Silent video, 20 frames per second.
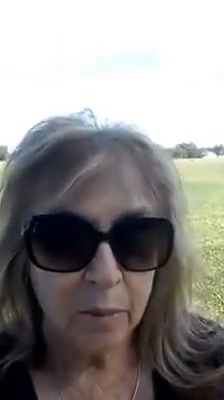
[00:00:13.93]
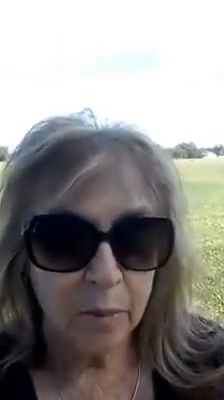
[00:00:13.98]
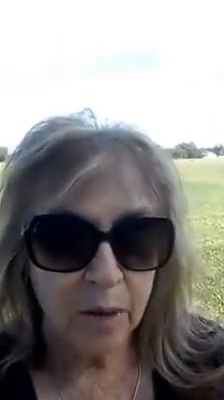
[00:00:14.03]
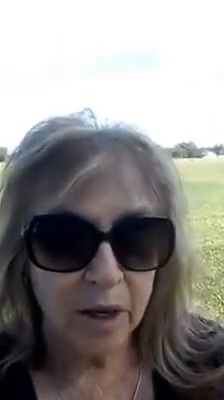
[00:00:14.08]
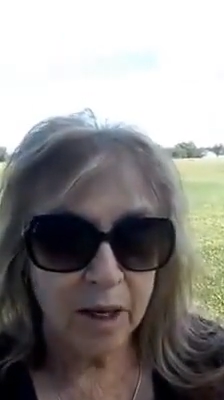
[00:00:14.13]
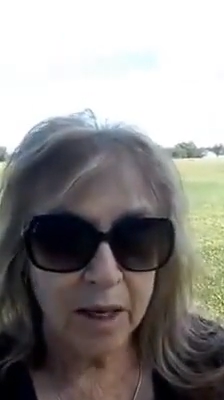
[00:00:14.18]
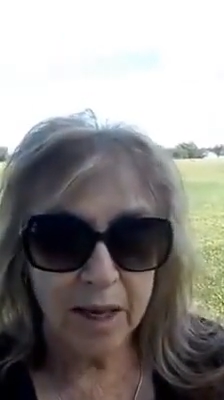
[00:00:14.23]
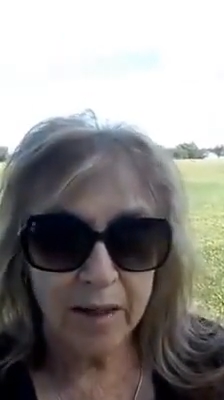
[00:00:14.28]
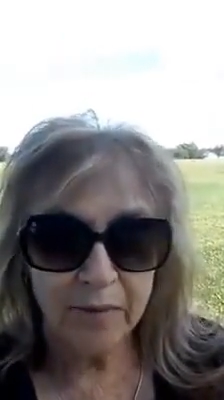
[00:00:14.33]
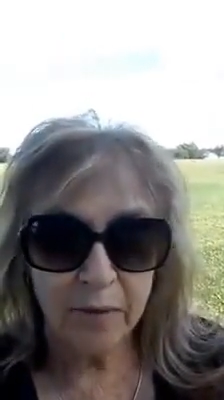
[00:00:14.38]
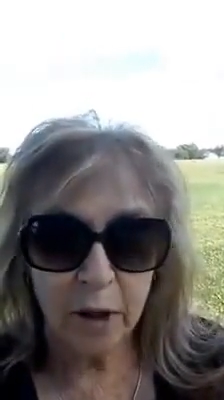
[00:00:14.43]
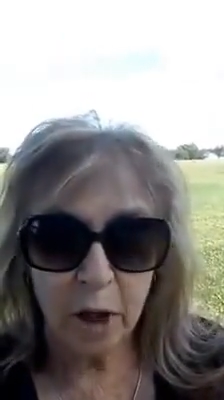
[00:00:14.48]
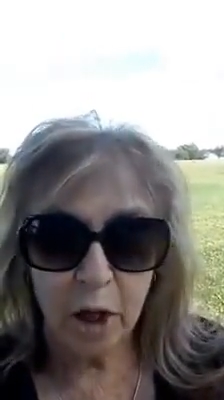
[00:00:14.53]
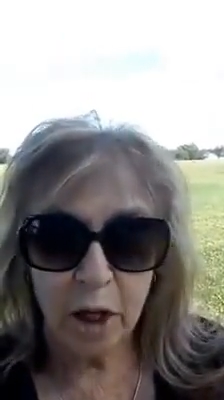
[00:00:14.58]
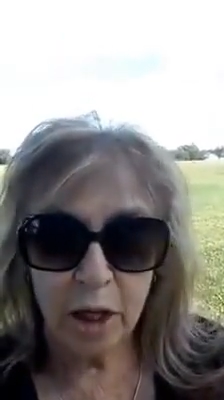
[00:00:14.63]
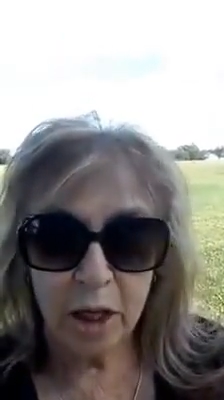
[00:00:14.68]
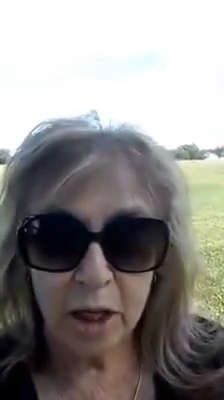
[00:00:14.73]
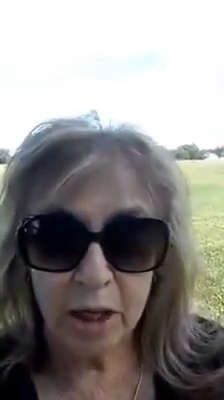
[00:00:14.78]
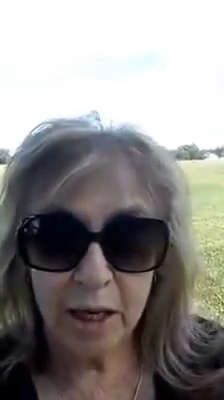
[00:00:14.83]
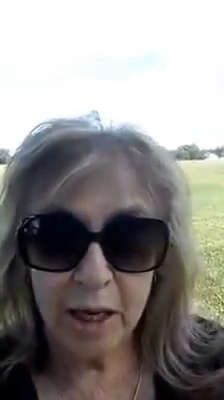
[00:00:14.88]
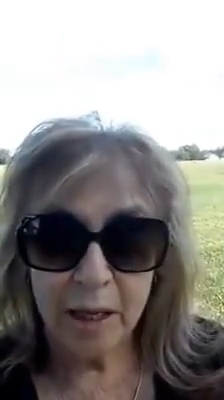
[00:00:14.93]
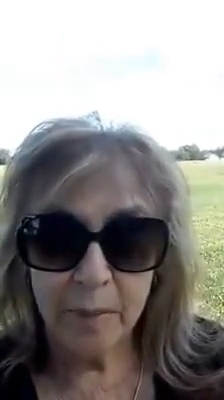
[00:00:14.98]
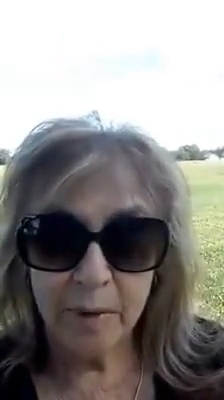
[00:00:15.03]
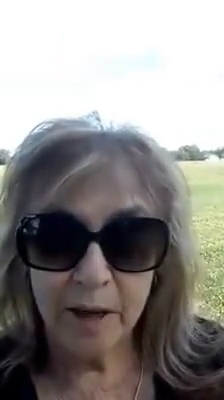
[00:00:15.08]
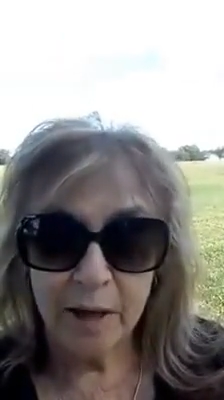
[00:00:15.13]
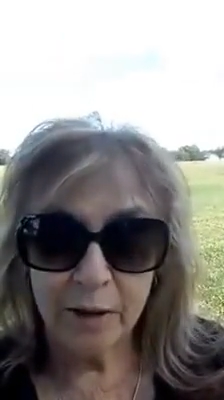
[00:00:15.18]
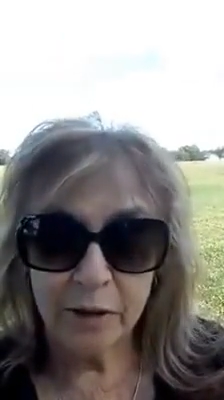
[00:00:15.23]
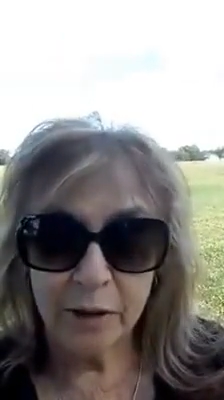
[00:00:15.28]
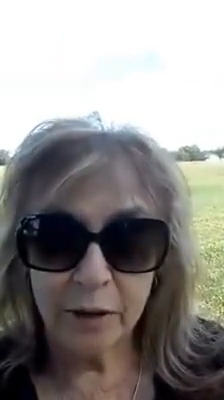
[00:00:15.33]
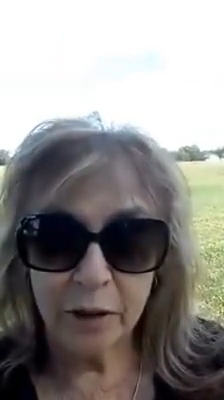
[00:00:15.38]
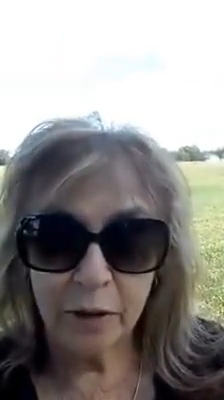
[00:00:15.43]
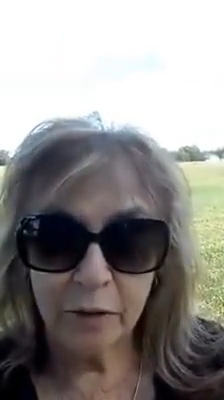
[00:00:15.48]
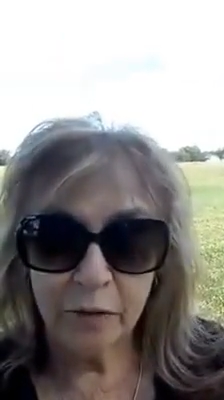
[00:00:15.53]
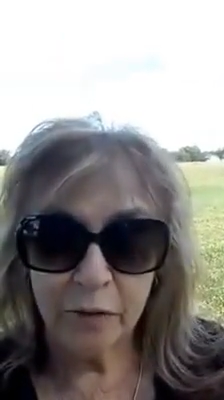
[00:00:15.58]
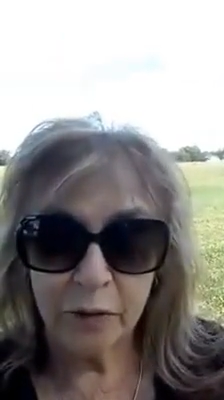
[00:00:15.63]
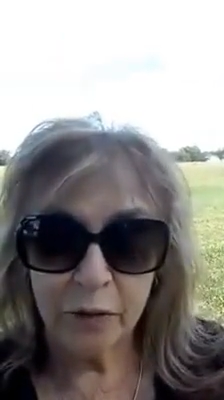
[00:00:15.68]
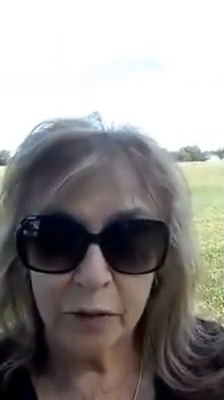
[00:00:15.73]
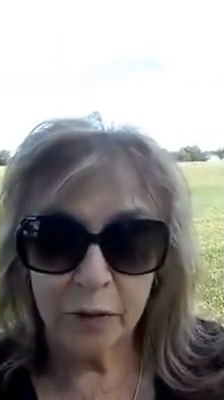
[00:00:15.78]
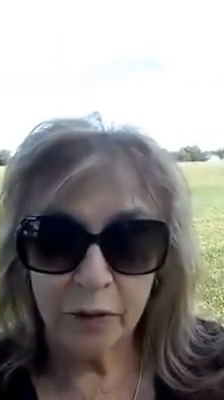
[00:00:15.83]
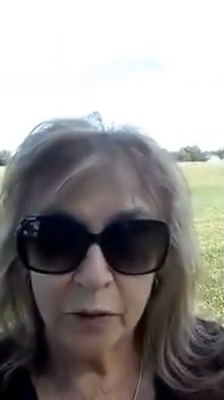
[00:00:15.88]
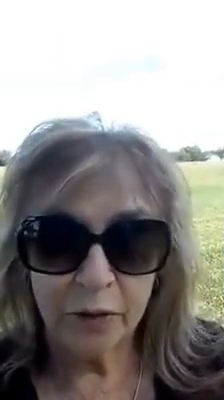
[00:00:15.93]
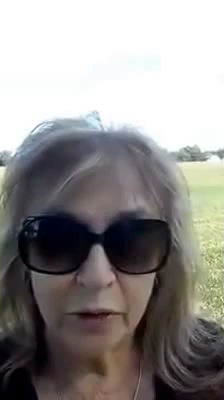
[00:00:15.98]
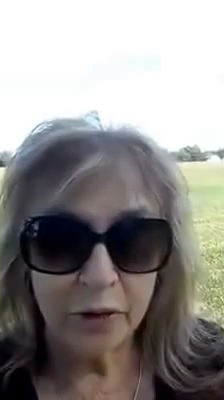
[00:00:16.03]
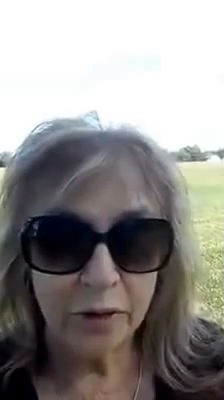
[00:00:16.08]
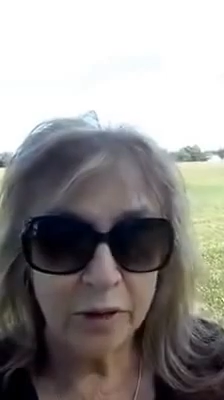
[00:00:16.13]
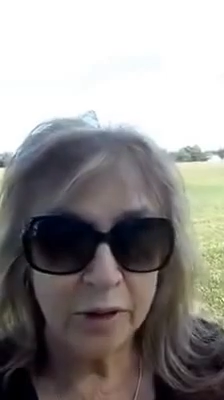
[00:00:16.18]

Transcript: Probably have a name out there for